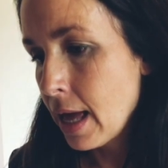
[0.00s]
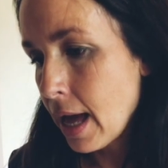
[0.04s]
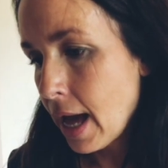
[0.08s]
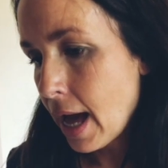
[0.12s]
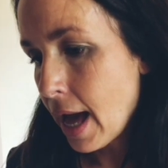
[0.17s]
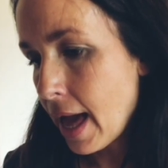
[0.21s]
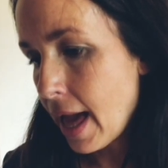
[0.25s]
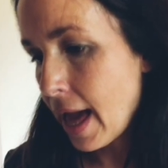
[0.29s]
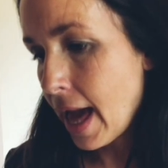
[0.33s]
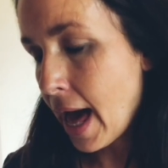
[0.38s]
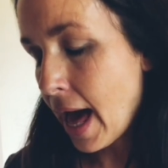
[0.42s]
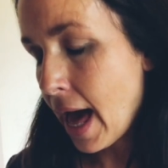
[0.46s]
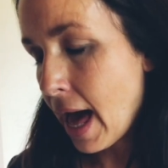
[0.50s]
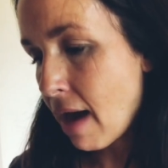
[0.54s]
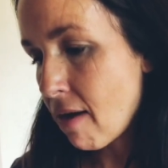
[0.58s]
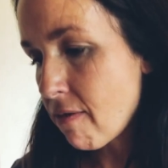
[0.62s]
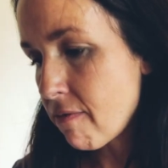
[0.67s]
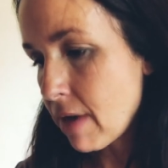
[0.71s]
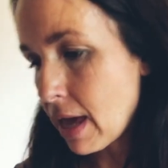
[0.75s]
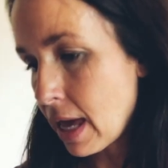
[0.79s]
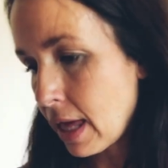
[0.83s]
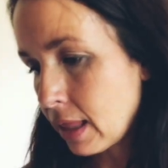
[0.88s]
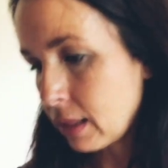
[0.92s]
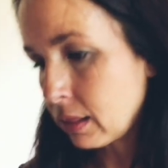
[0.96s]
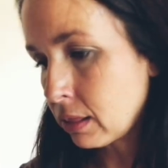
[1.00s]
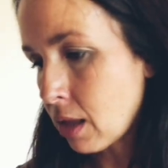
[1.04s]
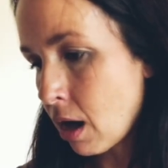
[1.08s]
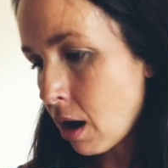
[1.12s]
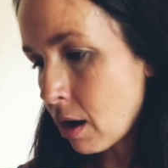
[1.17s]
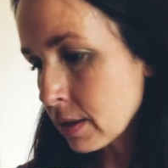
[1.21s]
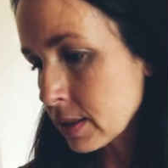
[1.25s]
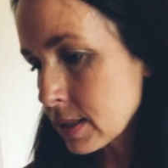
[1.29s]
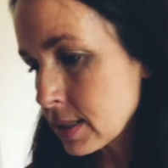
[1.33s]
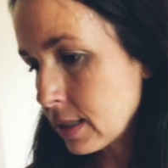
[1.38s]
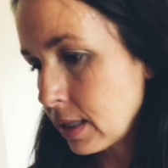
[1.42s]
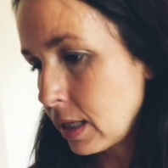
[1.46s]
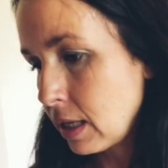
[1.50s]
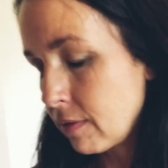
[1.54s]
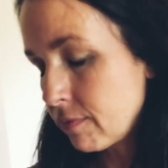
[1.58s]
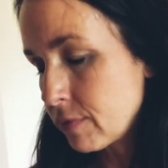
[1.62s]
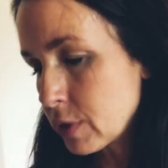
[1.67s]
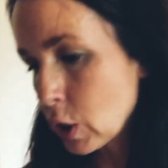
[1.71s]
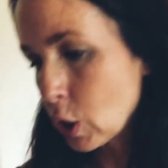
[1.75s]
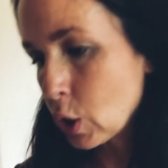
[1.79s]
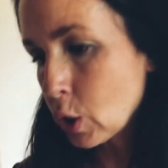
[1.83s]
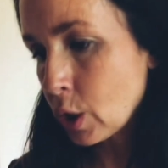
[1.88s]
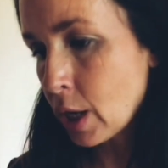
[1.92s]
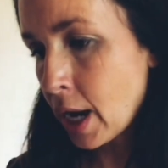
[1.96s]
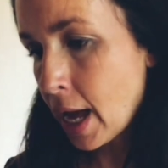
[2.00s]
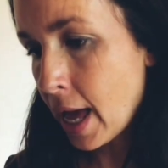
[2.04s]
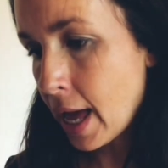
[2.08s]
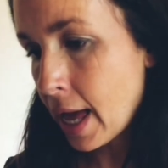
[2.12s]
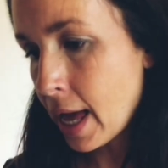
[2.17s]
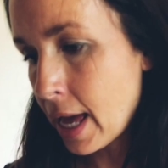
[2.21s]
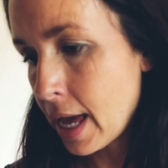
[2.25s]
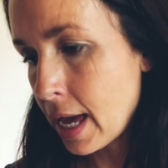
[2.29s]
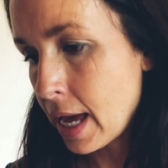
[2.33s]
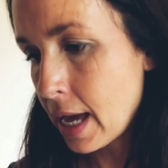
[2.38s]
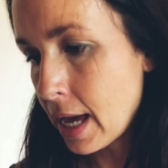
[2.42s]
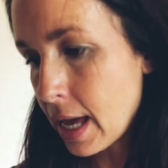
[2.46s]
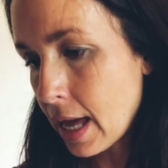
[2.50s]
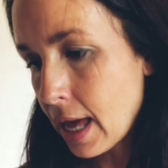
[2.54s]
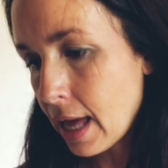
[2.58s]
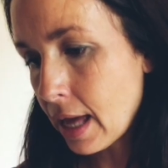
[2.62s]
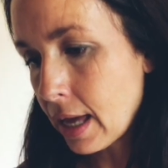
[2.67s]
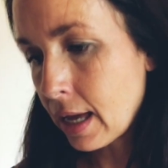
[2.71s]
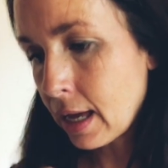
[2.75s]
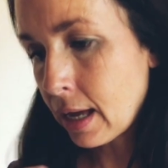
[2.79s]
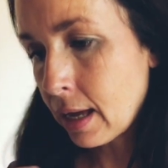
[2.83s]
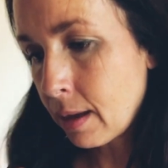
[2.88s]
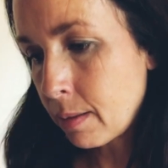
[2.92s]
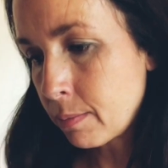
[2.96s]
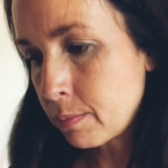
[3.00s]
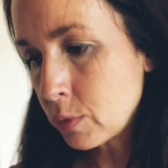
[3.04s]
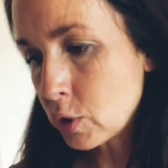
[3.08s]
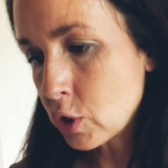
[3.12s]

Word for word: I have a long sleeved gray um,